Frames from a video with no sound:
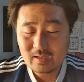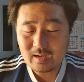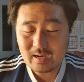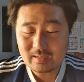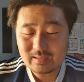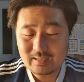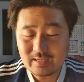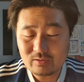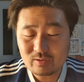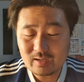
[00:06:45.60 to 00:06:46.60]
A
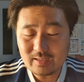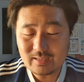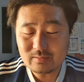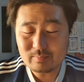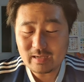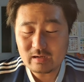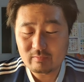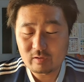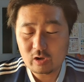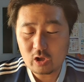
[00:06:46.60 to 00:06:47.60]
kira is made
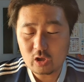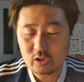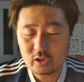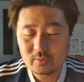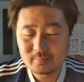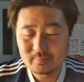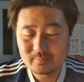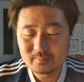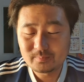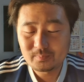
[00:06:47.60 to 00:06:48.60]
of cloth.
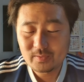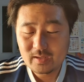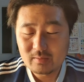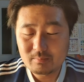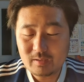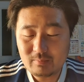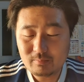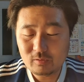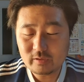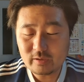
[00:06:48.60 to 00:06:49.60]

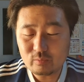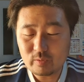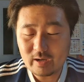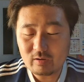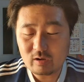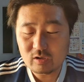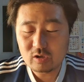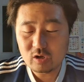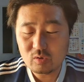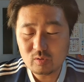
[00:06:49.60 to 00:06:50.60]
People can wear a
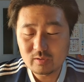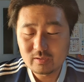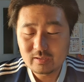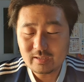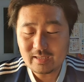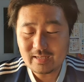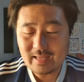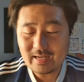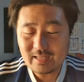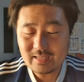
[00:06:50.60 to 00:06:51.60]
go in
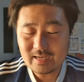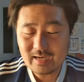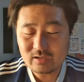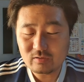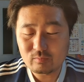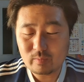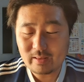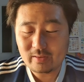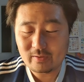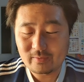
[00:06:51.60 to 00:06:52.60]
any kind of
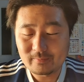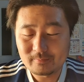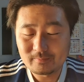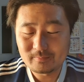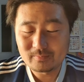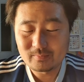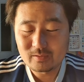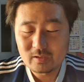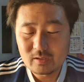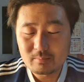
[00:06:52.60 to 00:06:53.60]
weather.
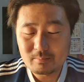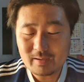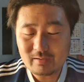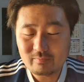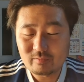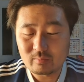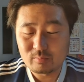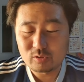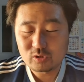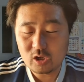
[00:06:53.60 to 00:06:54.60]
Men from
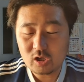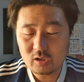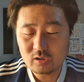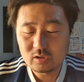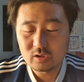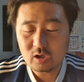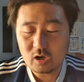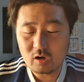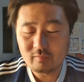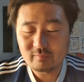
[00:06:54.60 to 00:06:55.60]
Bhutan
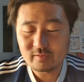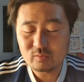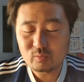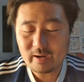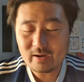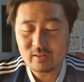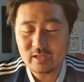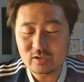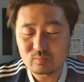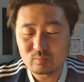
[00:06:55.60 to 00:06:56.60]
often wear
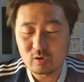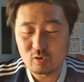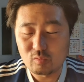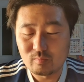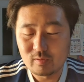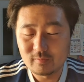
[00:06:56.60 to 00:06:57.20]
this robe.